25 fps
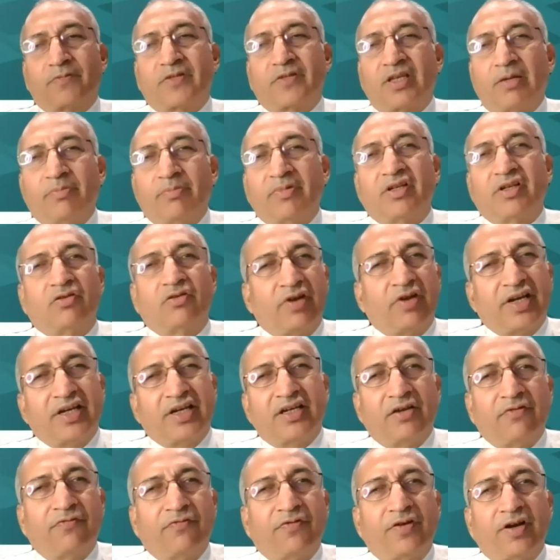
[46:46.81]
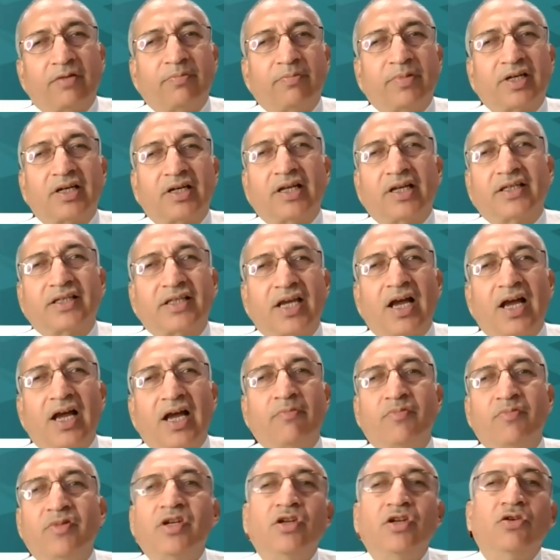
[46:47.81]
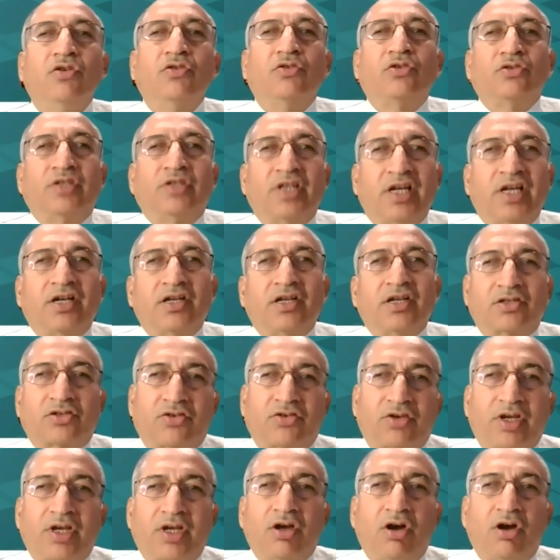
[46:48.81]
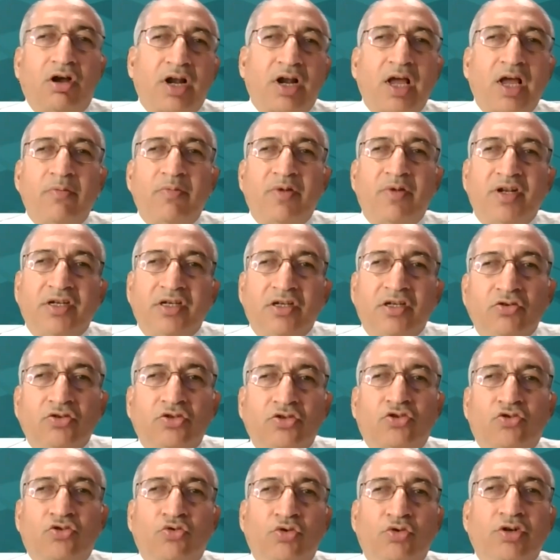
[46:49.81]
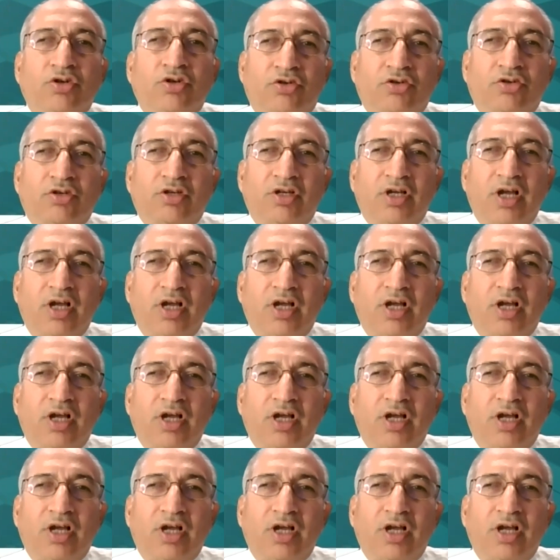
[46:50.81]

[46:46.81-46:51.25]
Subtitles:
something very different. But let's say I'm new to the industry, or I'm a new student.